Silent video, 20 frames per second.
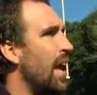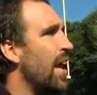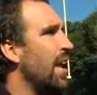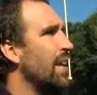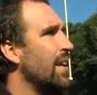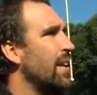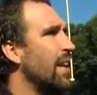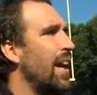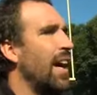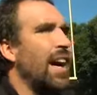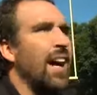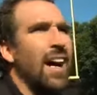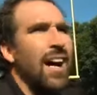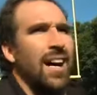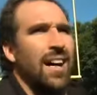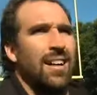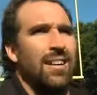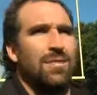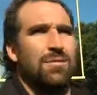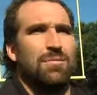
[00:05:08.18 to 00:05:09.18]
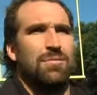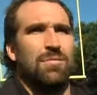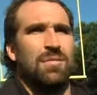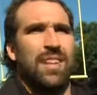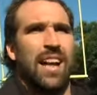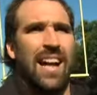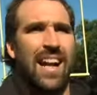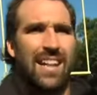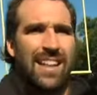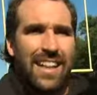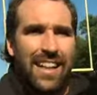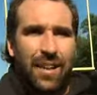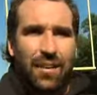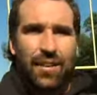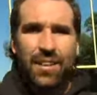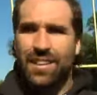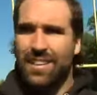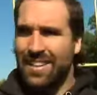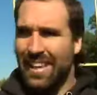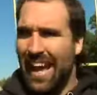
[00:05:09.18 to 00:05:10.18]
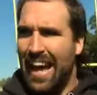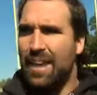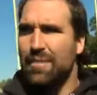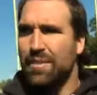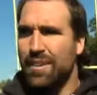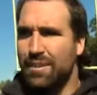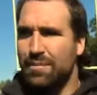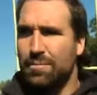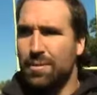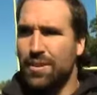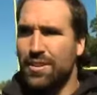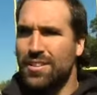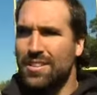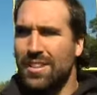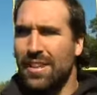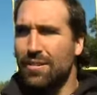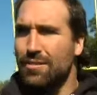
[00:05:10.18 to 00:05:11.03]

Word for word: and um, I got to hear it live and in person.